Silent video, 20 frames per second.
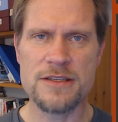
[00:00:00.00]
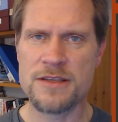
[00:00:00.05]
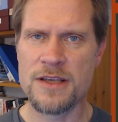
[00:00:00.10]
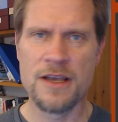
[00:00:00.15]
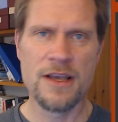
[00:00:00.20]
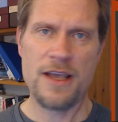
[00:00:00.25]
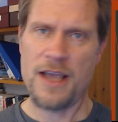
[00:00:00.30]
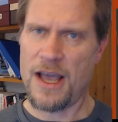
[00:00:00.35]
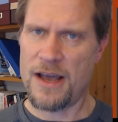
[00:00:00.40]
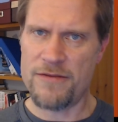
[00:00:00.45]

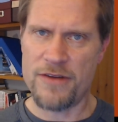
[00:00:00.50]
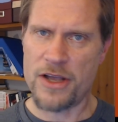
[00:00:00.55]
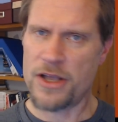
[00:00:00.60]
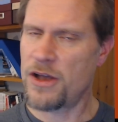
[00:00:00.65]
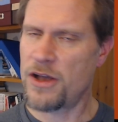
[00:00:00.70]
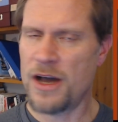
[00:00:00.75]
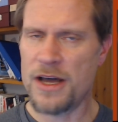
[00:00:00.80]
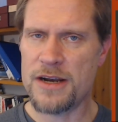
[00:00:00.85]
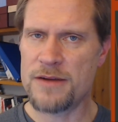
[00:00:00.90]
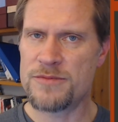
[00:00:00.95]
Have I got
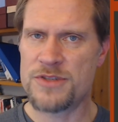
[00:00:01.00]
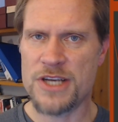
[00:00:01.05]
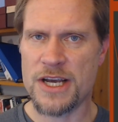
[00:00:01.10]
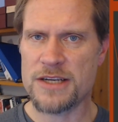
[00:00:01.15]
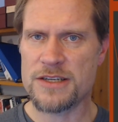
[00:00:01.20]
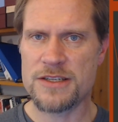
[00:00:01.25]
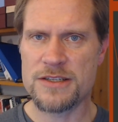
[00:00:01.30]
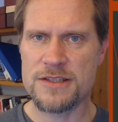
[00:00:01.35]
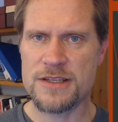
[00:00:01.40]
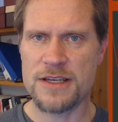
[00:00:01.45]

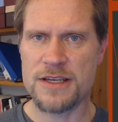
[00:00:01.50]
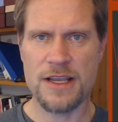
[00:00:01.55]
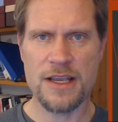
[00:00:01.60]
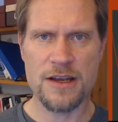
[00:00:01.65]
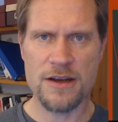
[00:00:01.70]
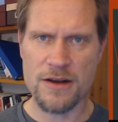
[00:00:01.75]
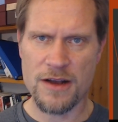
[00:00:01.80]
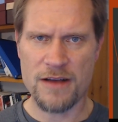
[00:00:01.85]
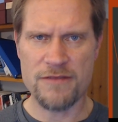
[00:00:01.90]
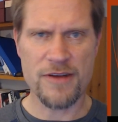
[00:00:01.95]
objections in here?
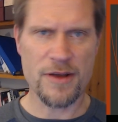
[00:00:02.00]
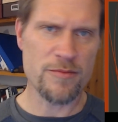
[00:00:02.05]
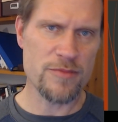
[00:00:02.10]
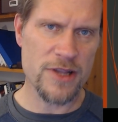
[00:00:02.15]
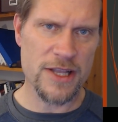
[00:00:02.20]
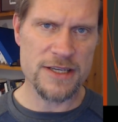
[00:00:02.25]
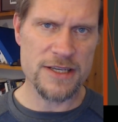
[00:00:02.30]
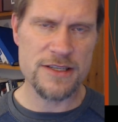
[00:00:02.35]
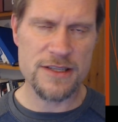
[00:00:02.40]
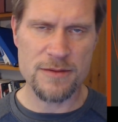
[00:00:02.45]
Have I
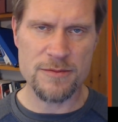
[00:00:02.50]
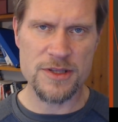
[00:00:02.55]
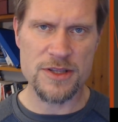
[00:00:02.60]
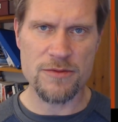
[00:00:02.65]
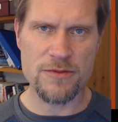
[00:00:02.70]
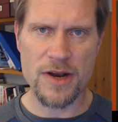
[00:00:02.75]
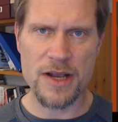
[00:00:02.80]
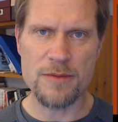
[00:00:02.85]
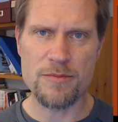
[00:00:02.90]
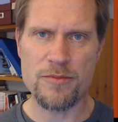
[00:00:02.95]
placed them in the
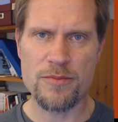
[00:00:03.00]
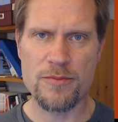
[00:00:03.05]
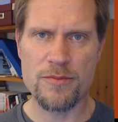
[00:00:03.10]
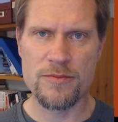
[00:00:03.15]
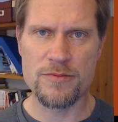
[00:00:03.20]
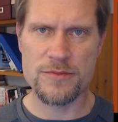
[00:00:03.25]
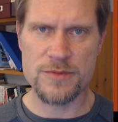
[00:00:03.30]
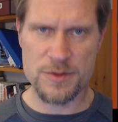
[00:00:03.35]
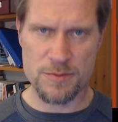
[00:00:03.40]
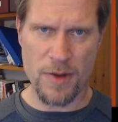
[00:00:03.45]
right
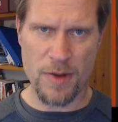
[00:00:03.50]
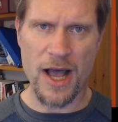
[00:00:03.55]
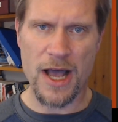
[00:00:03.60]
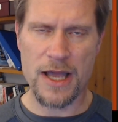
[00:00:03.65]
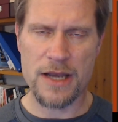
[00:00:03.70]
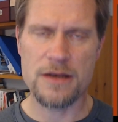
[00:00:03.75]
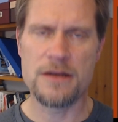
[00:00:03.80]
spot?